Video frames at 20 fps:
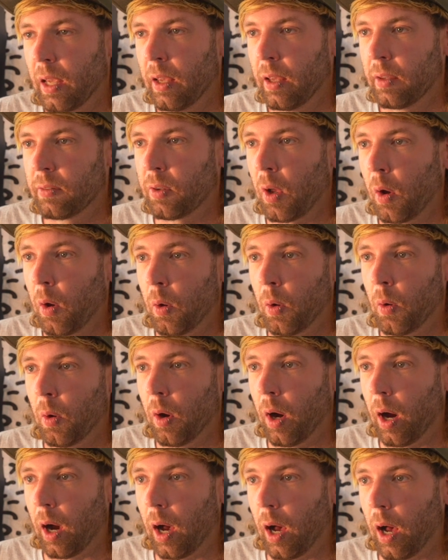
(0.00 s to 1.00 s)

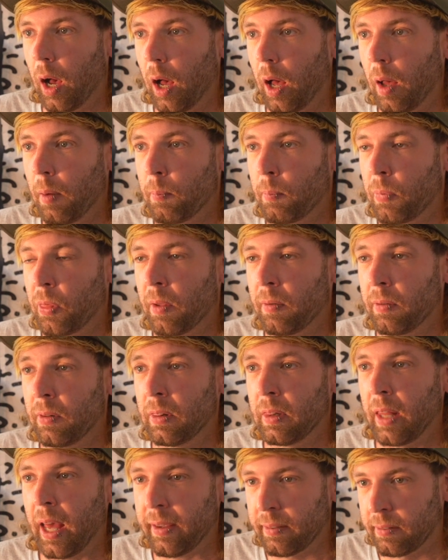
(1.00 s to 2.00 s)
So the
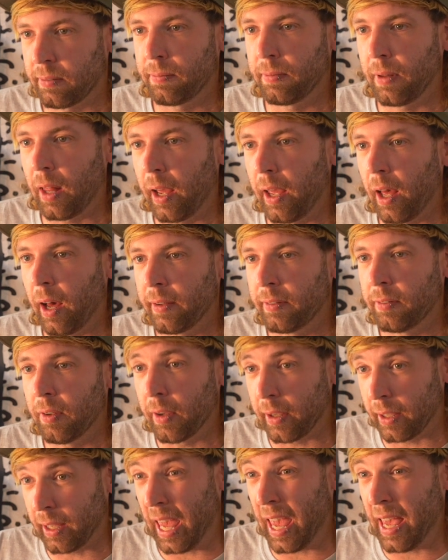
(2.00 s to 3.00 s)
last flight I
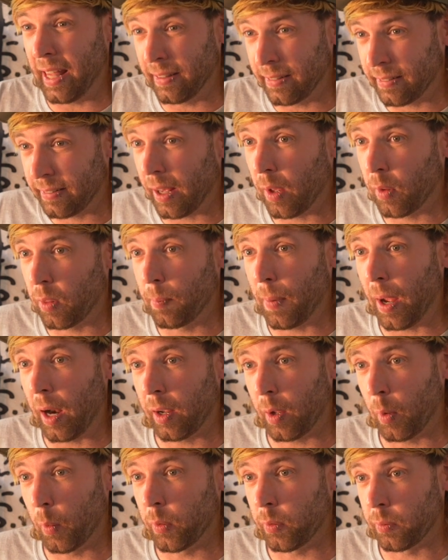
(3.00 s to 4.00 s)
took in South
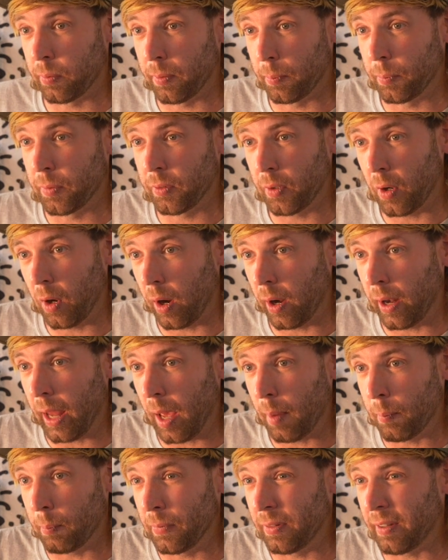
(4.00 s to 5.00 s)
America was from
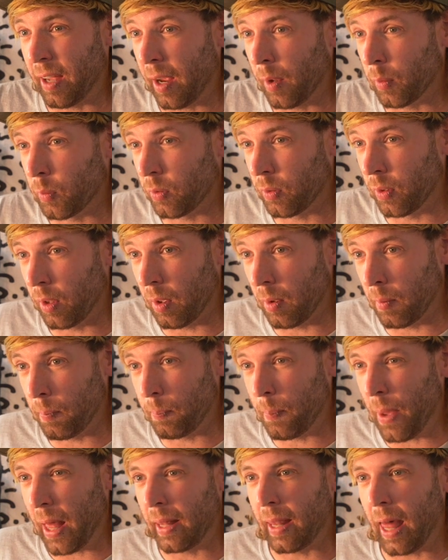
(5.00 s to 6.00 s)
Suriname down to
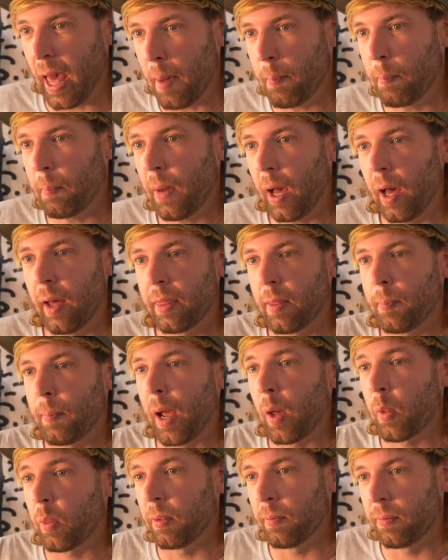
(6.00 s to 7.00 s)
Belém at the
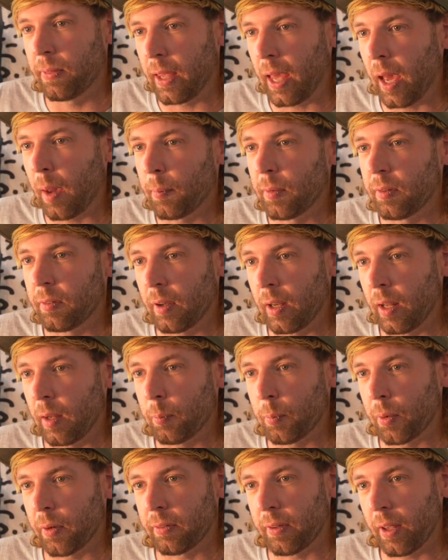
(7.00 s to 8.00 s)
mouth of the Amazon in
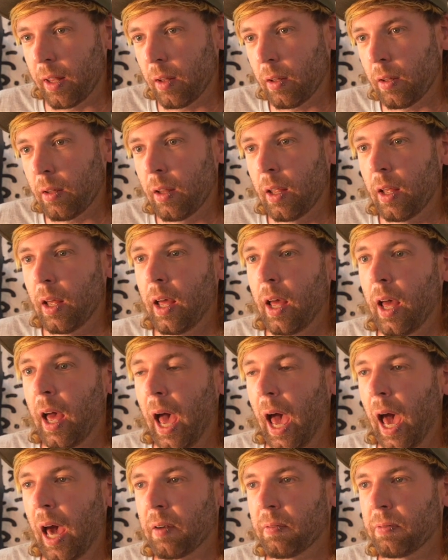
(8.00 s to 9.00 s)
Brazil.
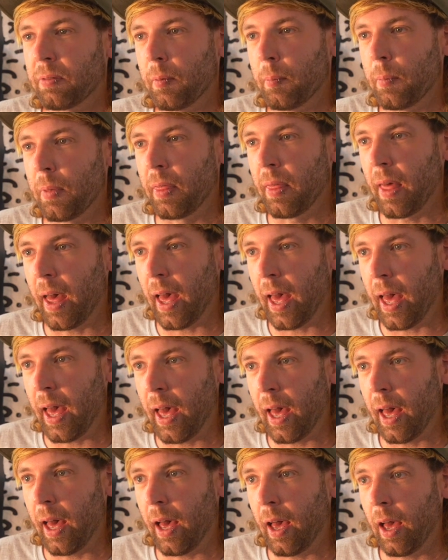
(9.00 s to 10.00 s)
And from
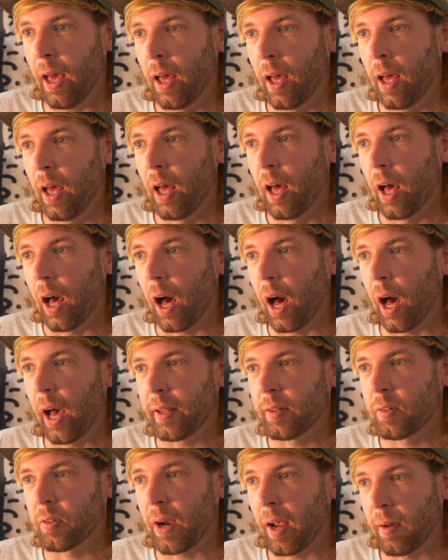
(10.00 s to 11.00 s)
there, I
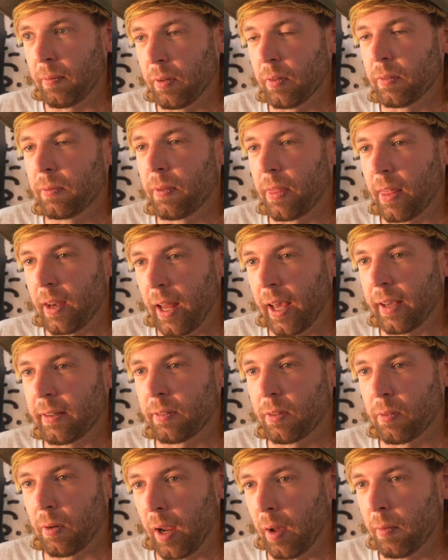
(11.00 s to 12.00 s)
traveled for the
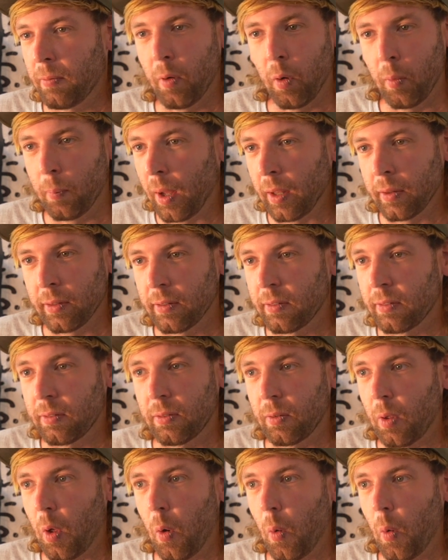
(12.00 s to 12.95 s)
next 3 or 4 months